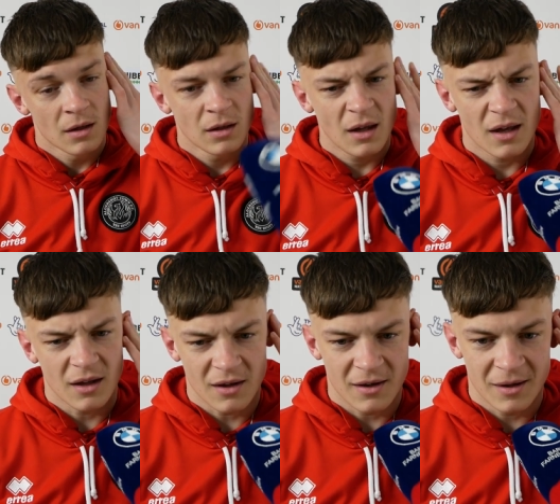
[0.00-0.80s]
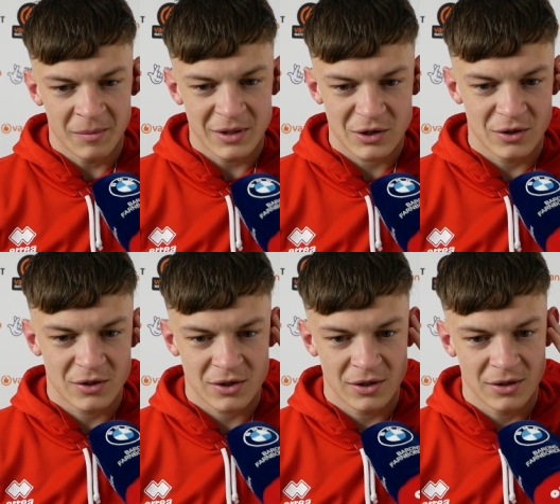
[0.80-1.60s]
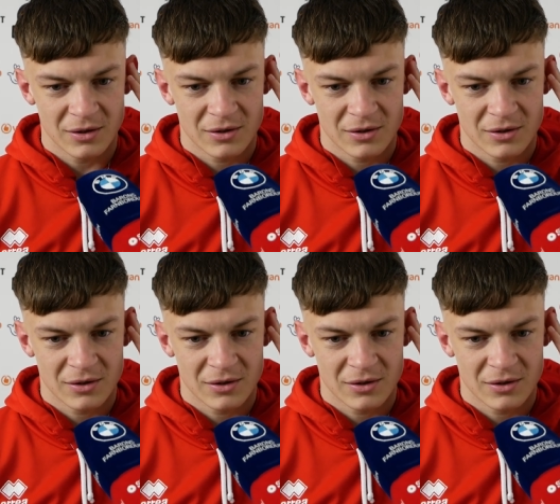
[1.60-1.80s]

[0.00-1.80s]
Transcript: Yeah, um, it's good to